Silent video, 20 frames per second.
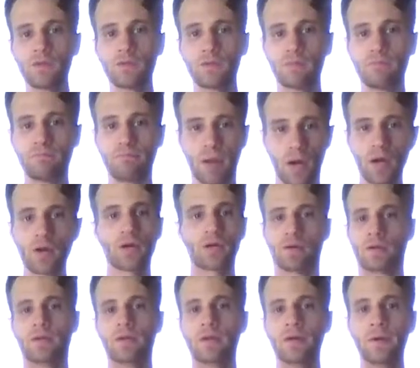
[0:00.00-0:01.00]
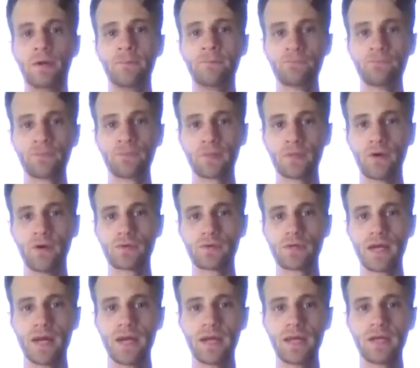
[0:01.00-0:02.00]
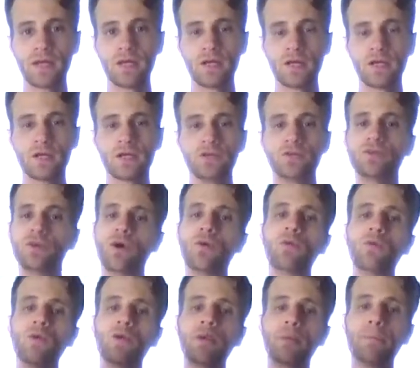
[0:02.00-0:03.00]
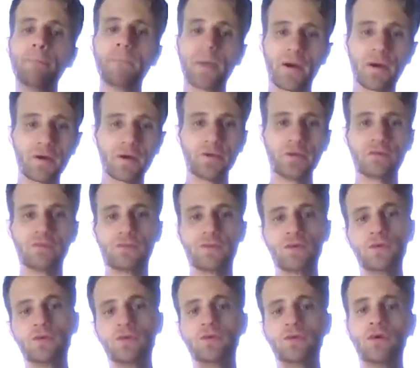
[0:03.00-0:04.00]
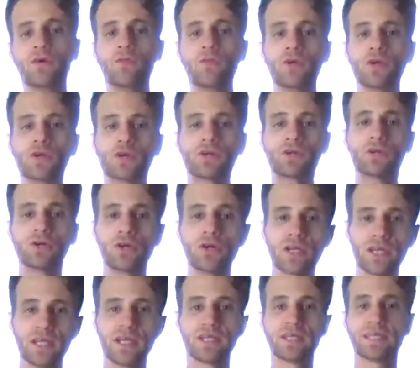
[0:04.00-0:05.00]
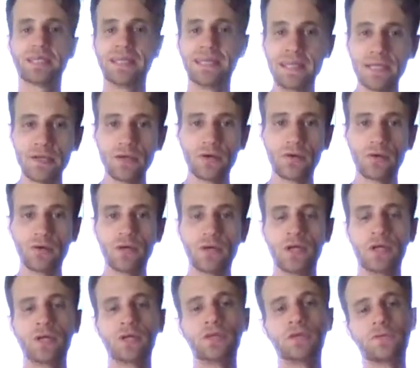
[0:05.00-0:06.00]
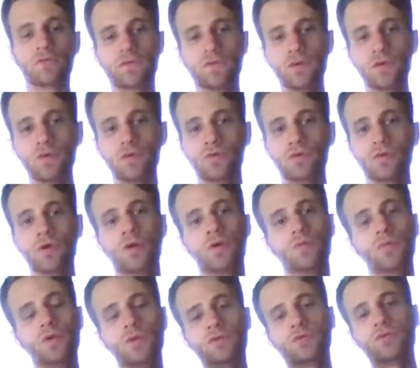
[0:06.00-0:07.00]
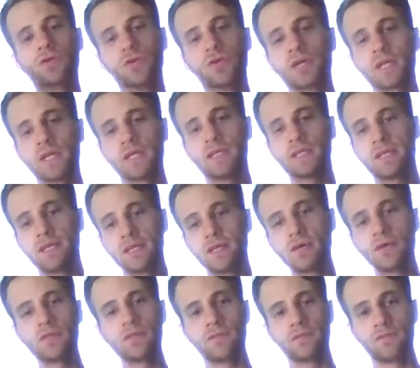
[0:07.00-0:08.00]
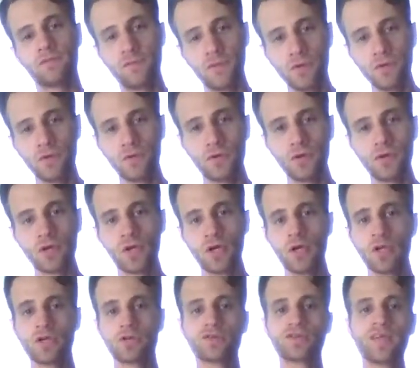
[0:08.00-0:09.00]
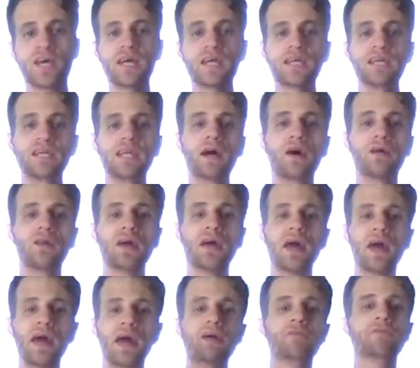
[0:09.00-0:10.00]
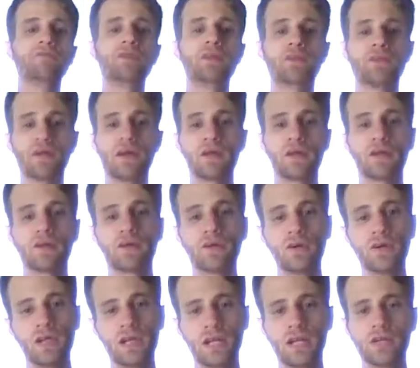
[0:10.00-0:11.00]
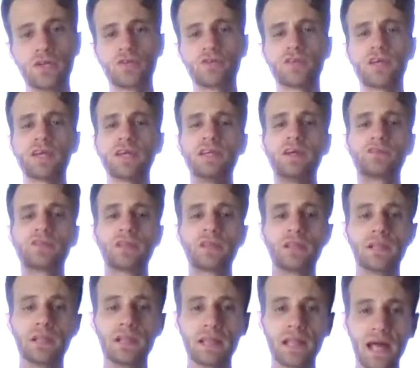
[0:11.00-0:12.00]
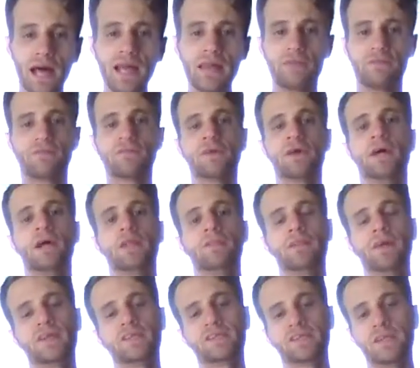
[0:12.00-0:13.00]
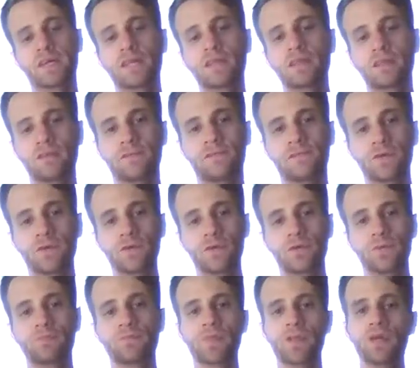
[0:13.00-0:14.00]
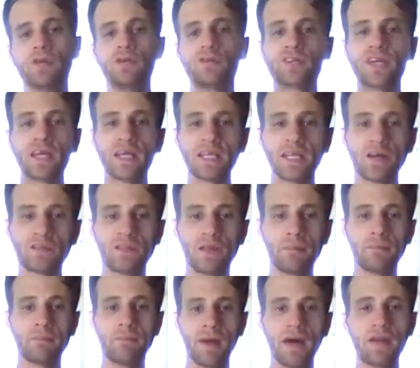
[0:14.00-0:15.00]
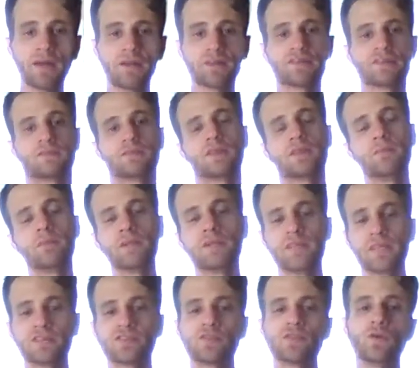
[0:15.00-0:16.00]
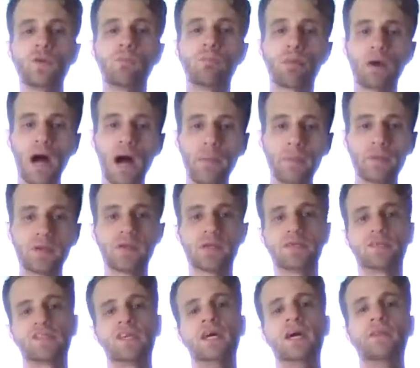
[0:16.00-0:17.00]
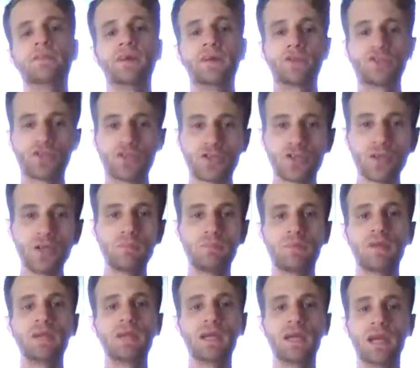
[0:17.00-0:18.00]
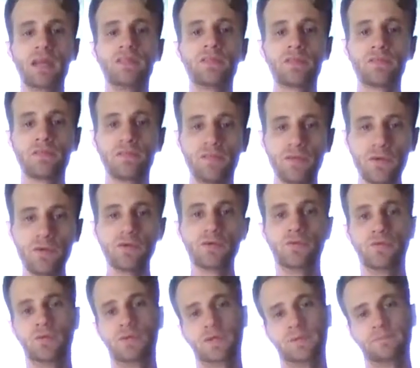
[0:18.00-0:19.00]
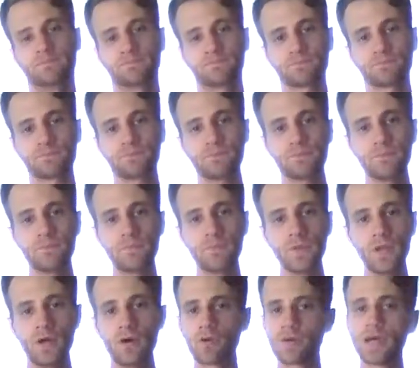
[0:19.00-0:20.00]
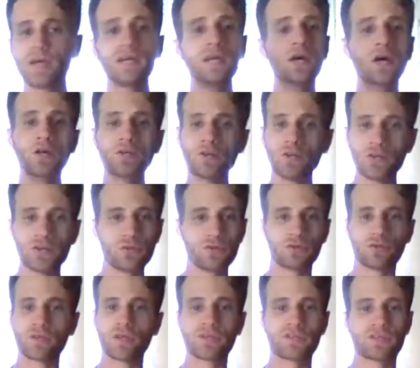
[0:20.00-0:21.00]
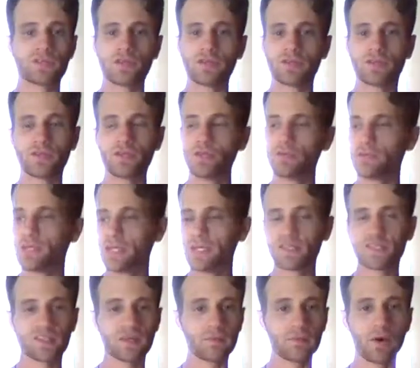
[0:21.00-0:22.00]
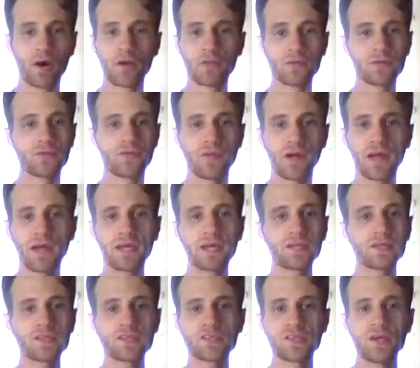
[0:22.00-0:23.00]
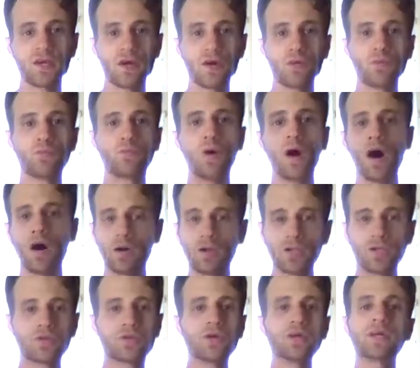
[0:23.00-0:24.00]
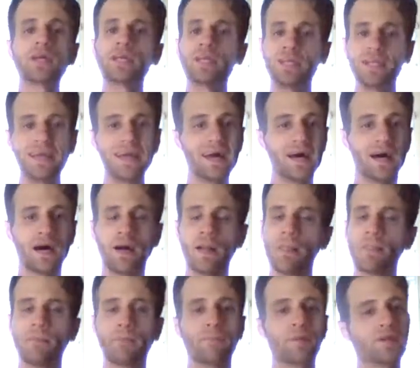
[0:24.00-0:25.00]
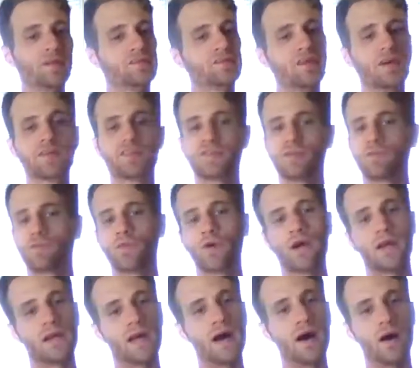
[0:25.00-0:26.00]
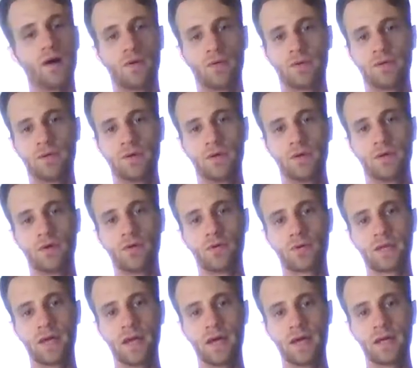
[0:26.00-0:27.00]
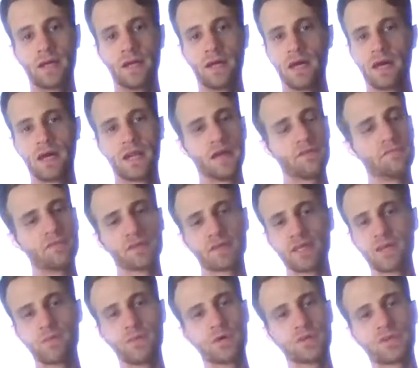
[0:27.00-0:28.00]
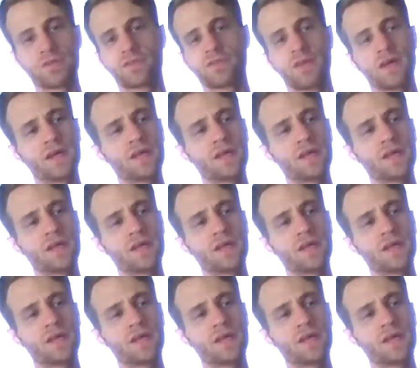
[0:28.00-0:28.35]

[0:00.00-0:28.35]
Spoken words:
would burn. Okay? You don't want to burn your food. You don't want to cook and kill your food. When you cook and kill the food, you're taking out everything good in it. You're taking out the life that's in the food. You're taking out the medicinal properties that should be in the food. Okay? Do you get some other things while you cook it? Yeah, but it doesn't weigh out. Okay? And I forget what the